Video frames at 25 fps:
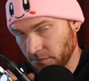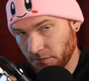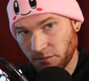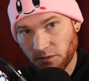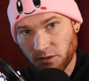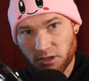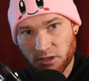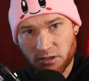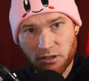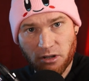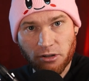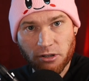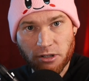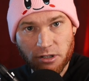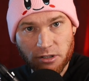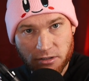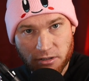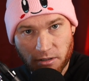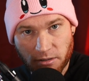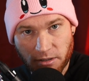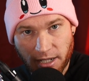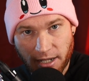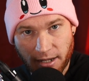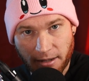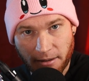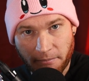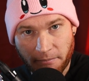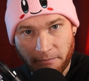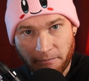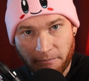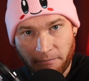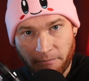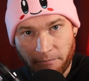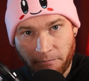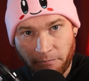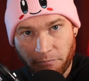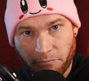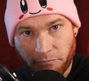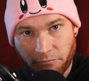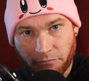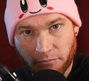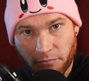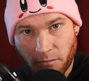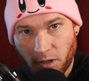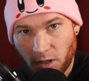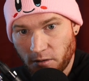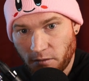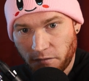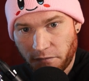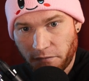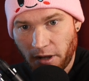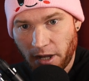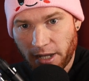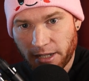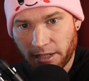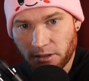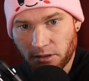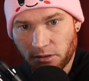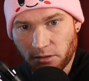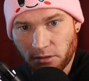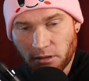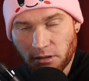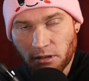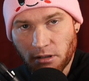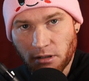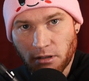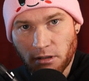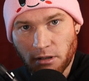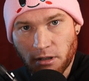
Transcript: Just go use all that. You're fine, dude.